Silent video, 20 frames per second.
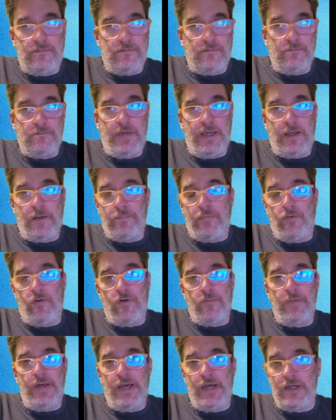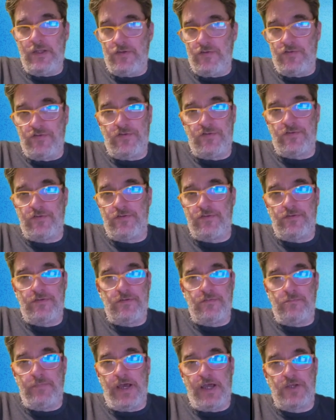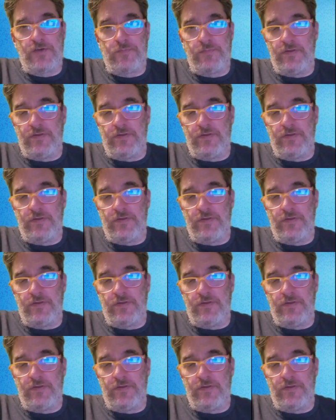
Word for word: make a poor man's mashed